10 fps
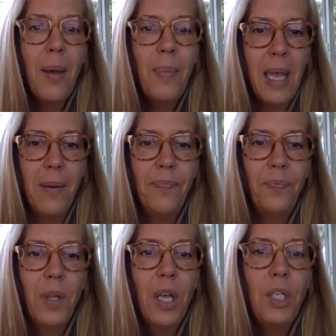B,
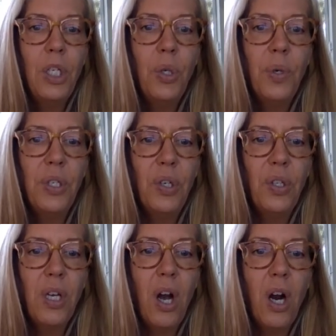to
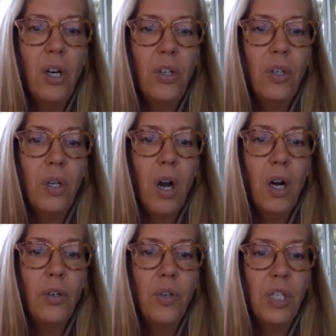assert that
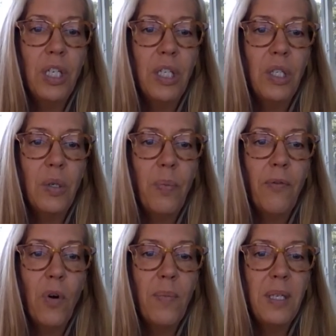Argerich's
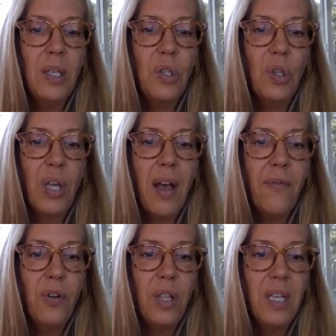performances look
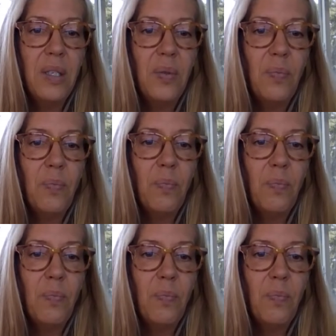effortless